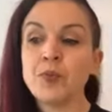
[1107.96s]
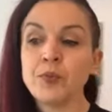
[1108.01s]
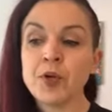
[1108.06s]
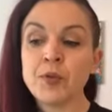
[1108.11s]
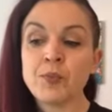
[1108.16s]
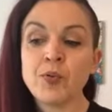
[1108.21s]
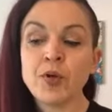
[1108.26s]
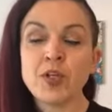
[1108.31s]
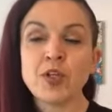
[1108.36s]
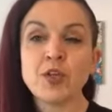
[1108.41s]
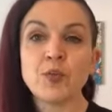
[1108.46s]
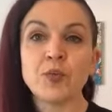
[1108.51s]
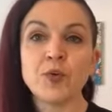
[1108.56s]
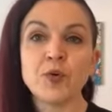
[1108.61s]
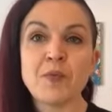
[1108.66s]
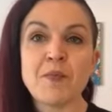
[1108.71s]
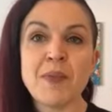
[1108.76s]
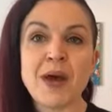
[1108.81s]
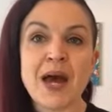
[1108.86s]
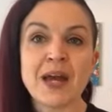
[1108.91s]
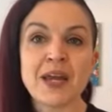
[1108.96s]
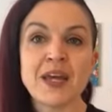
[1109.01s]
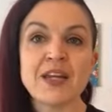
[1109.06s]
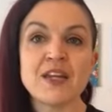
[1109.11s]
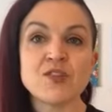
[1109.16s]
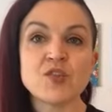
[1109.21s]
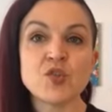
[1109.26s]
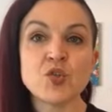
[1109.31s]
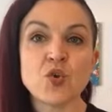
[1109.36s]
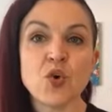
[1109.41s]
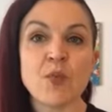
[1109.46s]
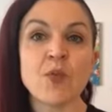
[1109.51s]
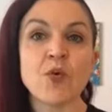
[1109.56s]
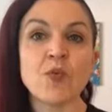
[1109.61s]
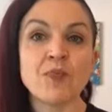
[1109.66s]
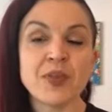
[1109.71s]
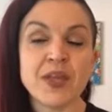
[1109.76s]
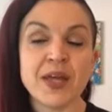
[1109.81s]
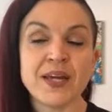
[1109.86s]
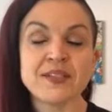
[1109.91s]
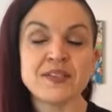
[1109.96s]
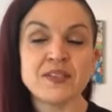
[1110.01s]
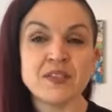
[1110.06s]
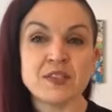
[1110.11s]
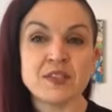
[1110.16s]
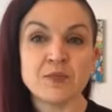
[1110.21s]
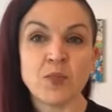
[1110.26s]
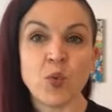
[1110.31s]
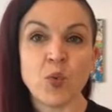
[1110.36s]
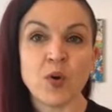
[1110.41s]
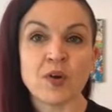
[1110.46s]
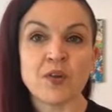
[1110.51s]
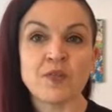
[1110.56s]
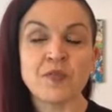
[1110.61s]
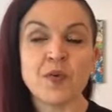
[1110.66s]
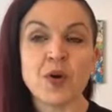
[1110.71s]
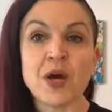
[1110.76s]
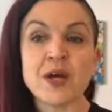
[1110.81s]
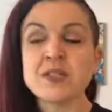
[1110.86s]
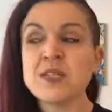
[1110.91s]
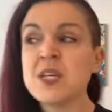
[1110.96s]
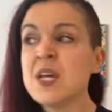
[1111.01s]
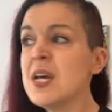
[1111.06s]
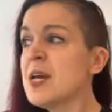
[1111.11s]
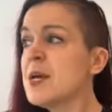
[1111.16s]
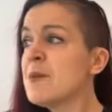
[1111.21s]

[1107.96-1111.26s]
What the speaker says: but putting the room back in its normal place is important for us.